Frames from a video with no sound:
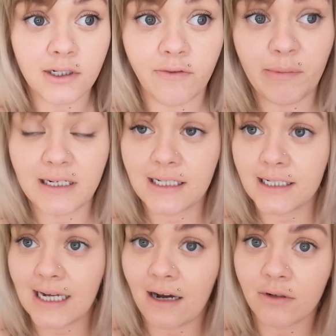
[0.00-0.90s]
once I've been
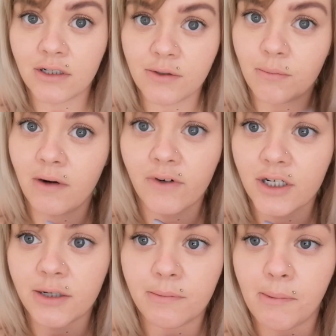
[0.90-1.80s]
to town and done what I've
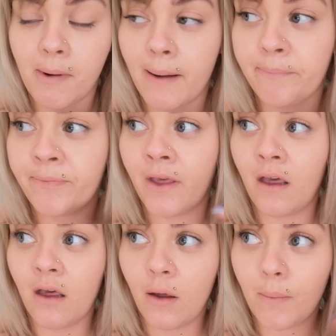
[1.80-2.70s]
got to do with my mum,
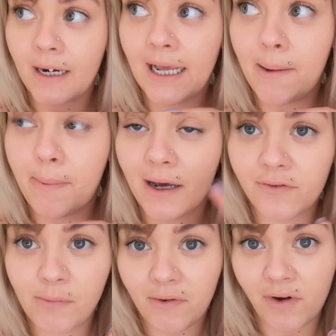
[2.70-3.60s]
when I get
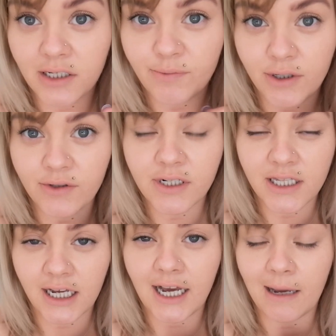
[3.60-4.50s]
back from my first product,
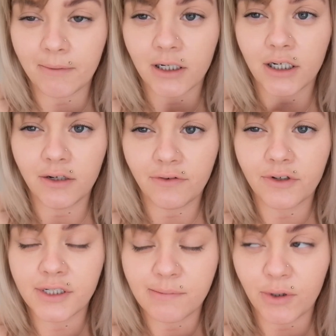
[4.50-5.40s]
I think I am going to go
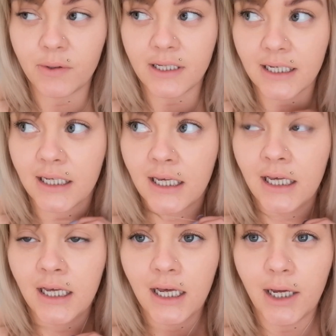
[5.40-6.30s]
for a smoothie
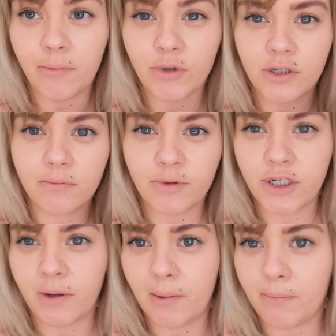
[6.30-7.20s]
and
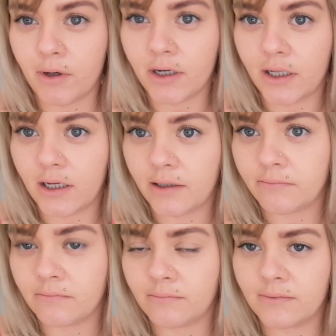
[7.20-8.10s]
do it in my
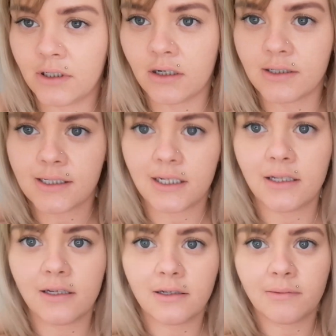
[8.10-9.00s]

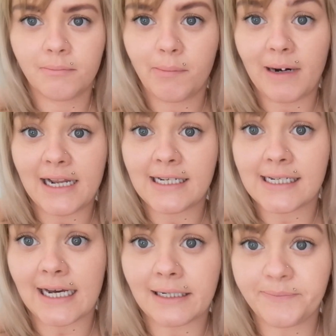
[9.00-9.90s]
my
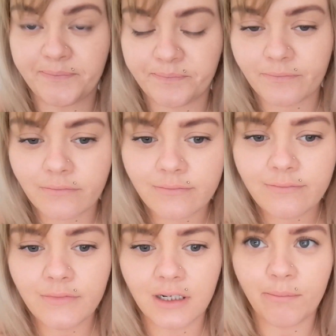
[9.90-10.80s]
blender
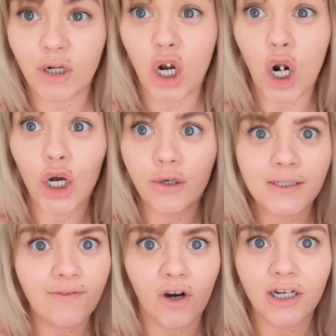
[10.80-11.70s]
and put
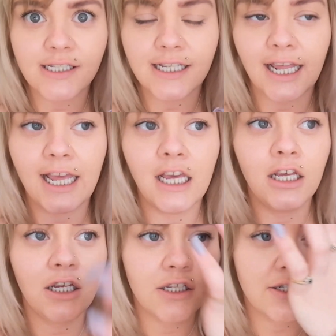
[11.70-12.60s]
loads of ice in it,
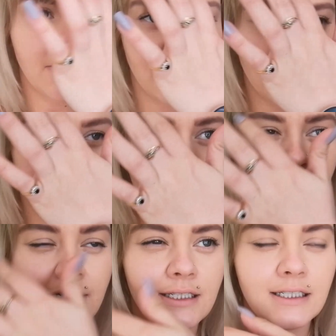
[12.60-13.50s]
so it
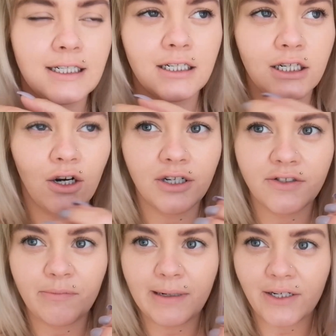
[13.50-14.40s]
can
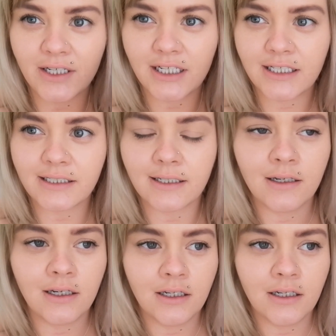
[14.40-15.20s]
kind of be like a